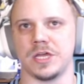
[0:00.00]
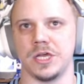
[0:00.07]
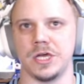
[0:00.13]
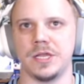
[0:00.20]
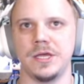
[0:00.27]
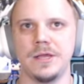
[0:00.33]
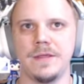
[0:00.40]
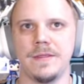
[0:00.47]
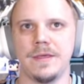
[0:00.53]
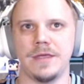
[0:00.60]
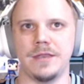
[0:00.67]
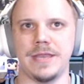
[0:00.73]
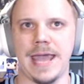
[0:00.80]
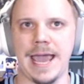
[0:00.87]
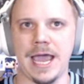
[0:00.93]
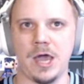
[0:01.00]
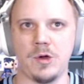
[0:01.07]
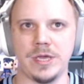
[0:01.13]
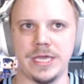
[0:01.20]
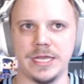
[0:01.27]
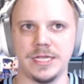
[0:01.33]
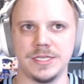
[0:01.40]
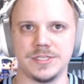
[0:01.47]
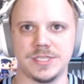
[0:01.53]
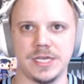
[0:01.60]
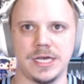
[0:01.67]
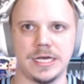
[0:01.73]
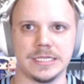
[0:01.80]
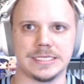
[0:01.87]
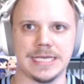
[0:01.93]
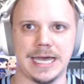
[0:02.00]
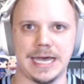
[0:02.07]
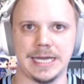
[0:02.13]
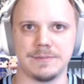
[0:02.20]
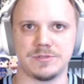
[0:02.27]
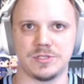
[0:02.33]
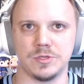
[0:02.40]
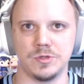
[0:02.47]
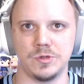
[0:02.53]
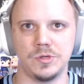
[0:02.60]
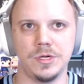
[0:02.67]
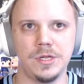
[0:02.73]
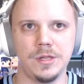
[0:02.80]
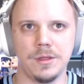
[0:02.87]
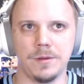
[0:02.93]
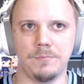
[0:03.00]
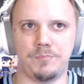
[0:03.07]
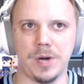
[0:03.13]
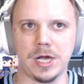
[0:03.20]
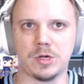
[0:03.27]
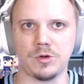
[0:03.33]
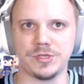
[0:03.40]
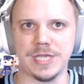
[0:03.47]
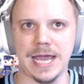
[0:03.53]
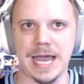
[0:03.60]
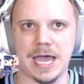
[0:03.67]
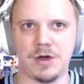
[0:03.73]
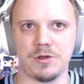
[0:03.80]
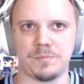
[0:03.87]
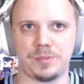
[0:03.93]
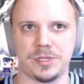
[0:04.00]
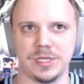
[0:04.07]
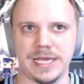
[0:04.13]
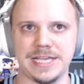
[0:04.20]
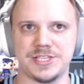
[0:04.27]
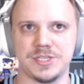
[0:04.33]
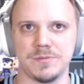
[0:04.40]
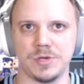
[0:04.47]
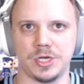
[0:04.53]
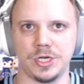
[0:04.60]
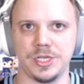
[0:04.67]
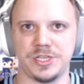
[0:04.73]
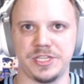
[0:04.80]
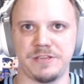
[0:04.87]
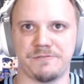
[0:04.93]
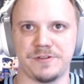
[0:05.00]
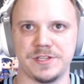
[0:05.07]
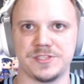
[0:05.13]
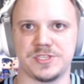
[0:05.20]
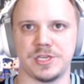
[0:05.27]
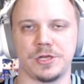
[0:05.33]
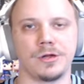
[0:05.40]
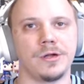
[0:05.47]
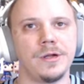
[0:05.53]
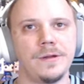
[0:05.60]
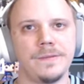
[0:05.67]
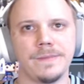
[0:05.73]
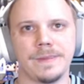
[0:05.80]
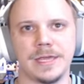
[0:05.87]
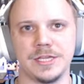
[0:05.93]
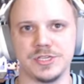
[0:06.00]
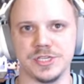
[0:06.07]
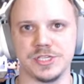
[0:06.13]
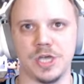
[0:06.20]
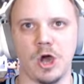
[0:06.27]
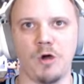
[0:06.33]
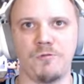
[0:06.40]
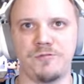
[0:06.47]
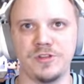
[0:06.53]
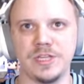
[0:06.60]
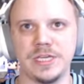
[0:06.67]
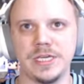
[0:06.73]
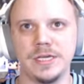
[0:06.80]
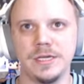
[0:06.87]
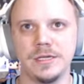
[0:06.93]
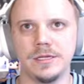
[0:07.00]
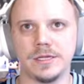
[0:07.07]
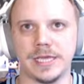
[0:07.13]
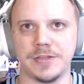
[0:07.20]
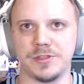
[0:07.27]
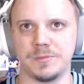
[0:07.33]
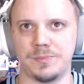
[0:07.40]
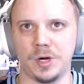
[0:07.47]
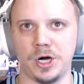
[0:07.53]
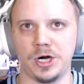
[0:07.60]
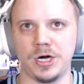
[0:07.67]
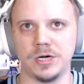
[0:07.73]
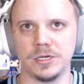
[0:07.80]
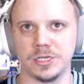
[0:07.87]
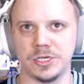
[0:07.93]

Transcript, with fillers: good. Now it is uh, time to buckle down, play some good defense here, and just hopefully get the ball.